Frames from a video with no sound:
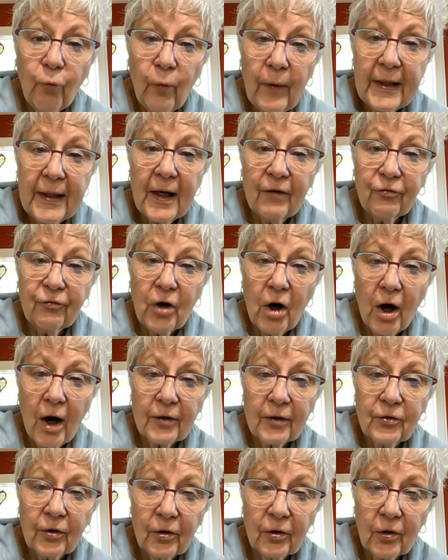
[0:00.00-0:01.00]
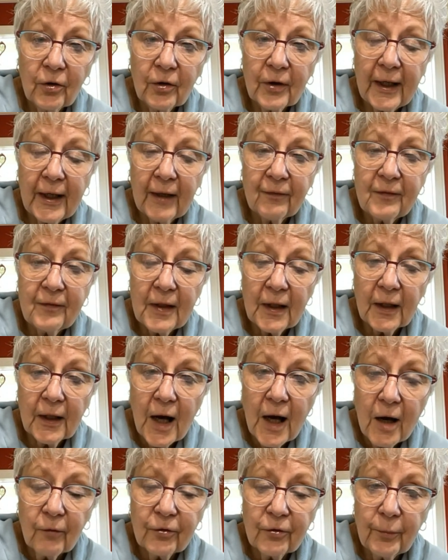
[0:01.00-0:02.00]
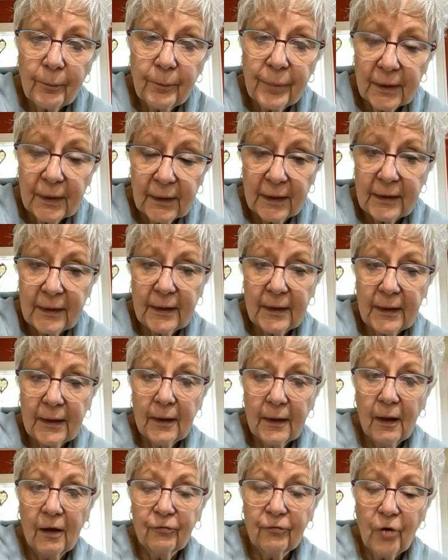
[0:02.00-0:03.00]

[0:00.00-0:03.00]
We have got to look at the accountability of